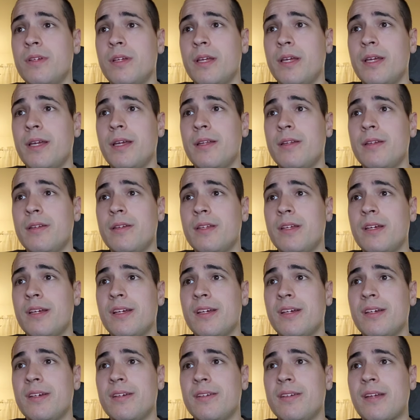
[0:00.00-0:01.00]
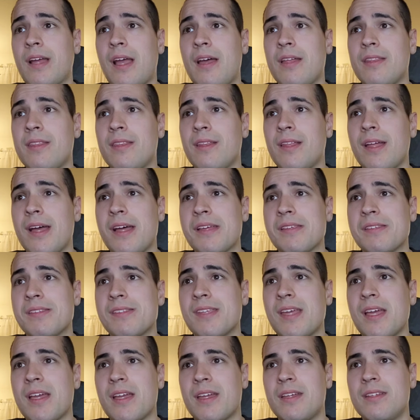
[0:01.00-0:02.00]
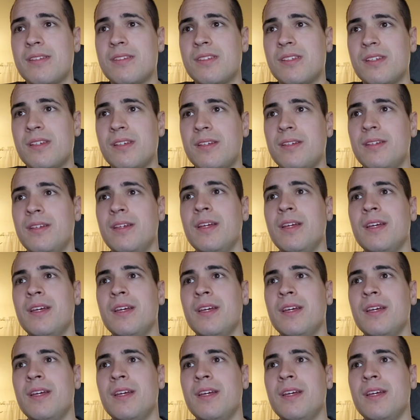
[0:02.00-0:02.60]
and at the last second to